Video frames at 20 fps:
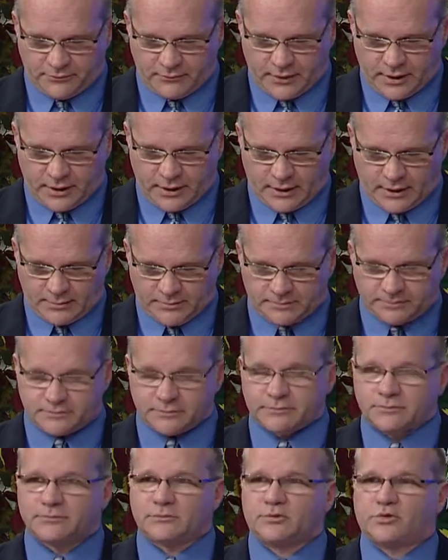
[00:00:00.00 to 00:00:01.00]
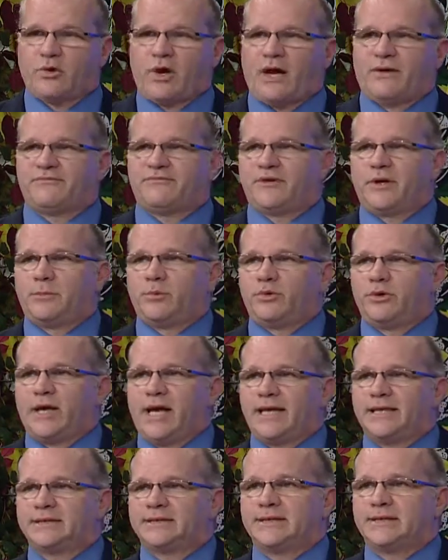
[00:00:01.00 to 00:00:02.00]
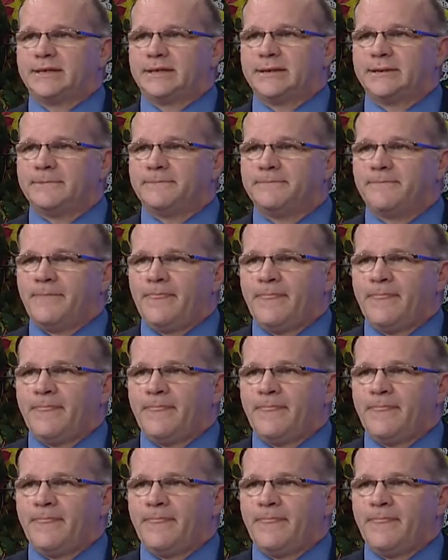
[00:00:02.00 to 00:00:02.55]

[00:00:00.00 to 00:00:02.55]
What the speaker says: number 19